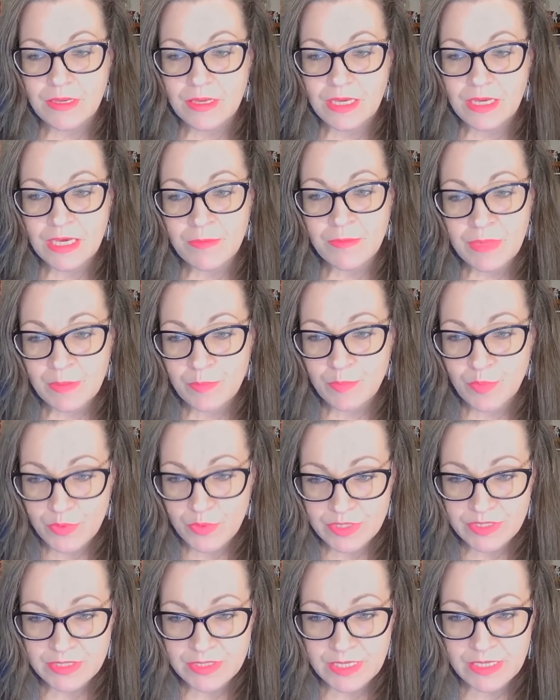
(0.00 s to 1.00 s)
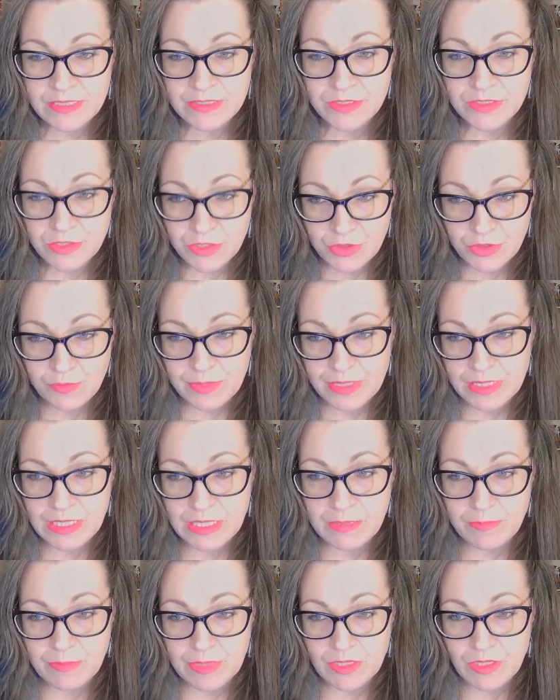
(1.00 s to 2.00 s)
MM Princess knew
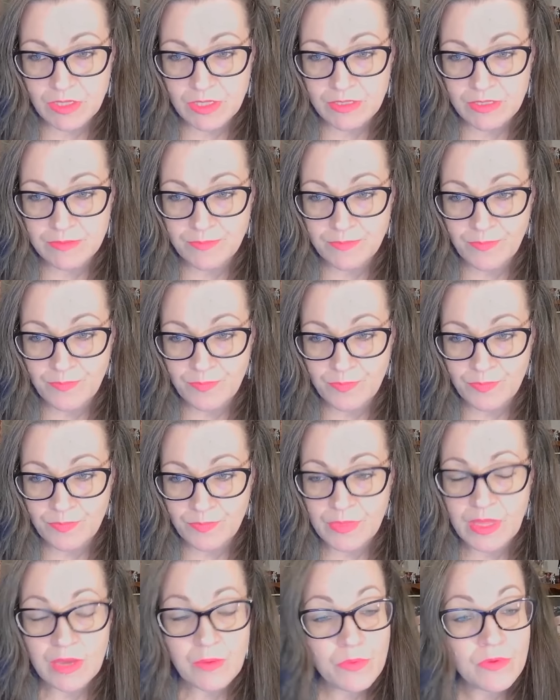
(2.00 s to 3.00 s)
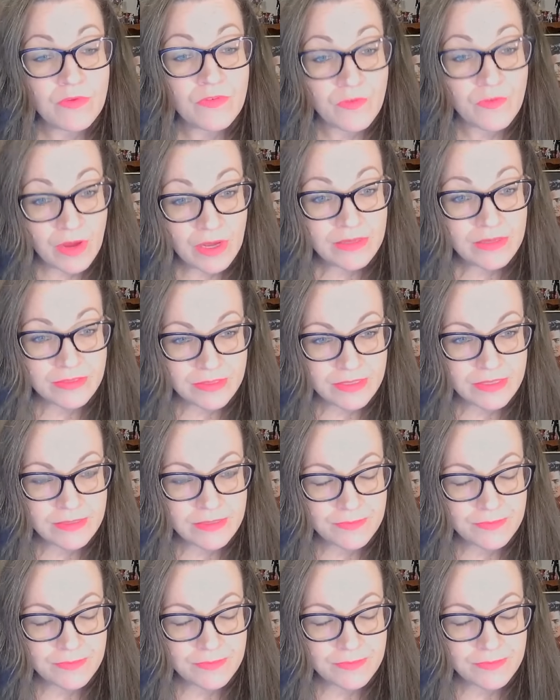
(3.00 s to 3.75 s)
Mindy Miller. They were friends.